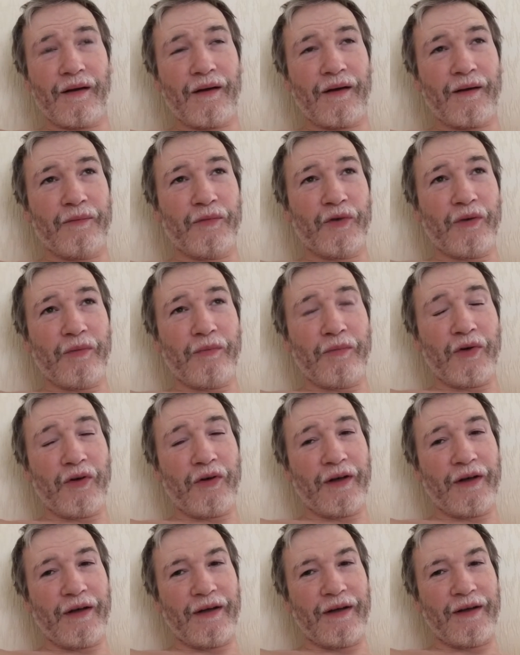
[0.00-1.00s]
I'm not
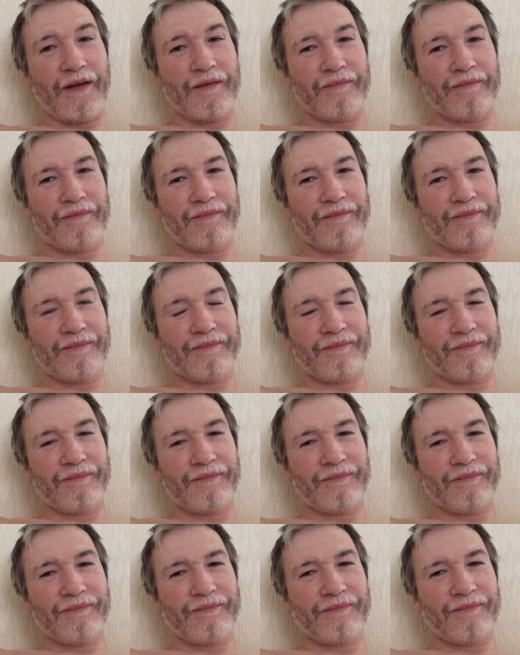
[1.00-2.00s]
mocking it.
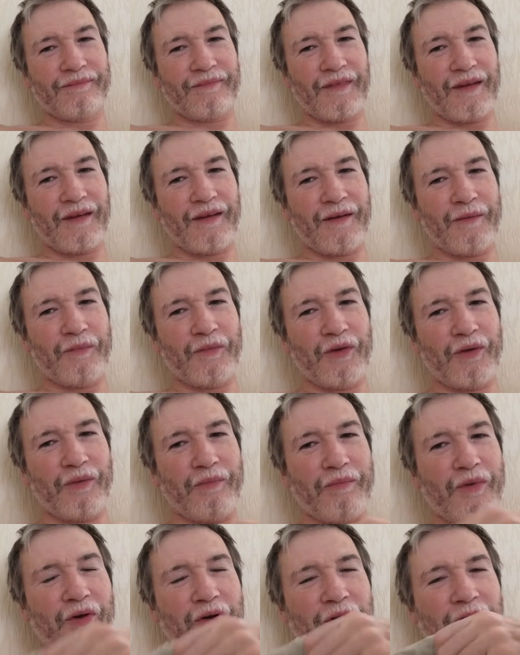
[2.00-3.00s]
I'm not
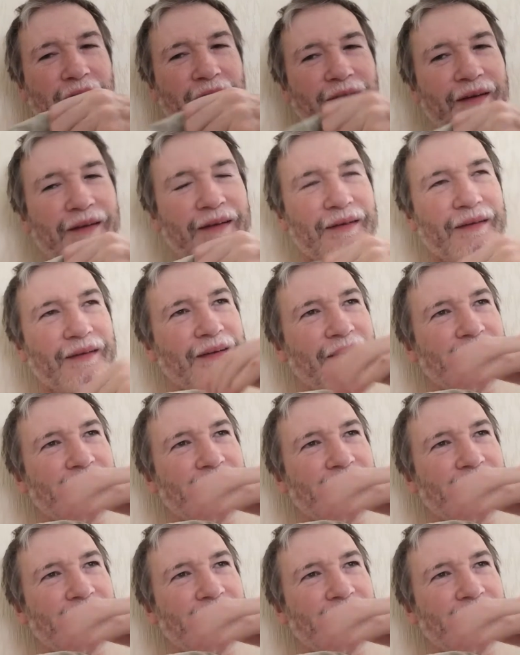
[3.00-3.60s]
mocking it.